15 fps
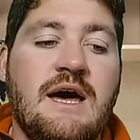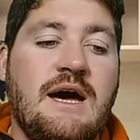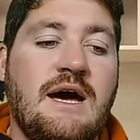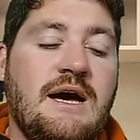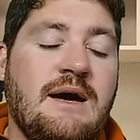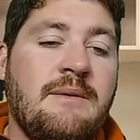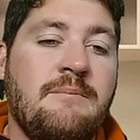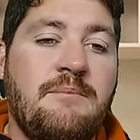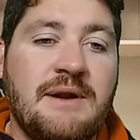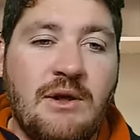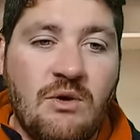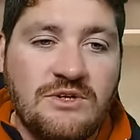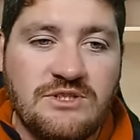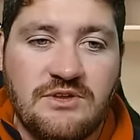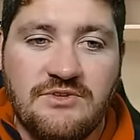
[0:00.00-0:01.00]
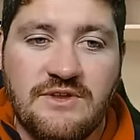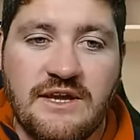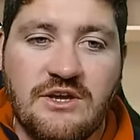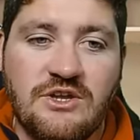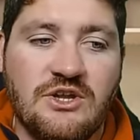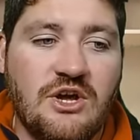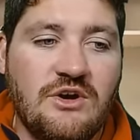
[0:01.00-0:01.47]
Um, but I also
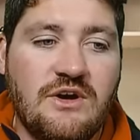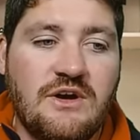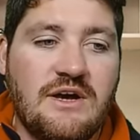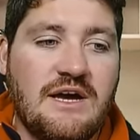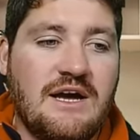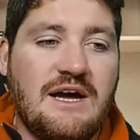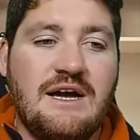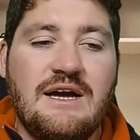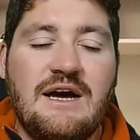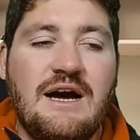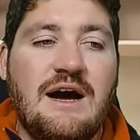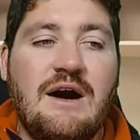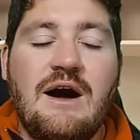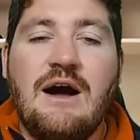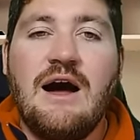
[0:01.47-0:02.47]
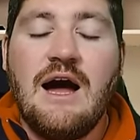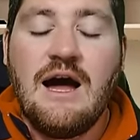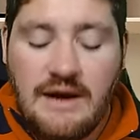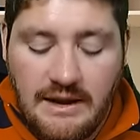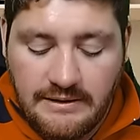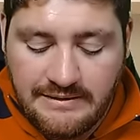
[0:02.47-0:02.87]
think, you know, I,